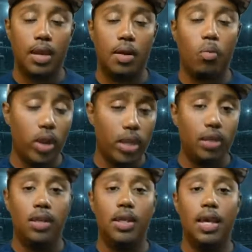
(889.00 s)

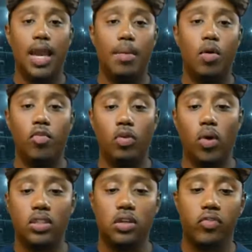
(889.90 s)
winning the game over the
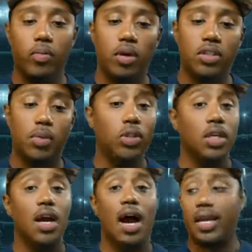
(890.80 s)
Washington football team, which,
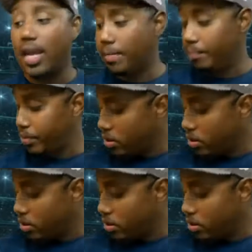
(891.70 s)
again,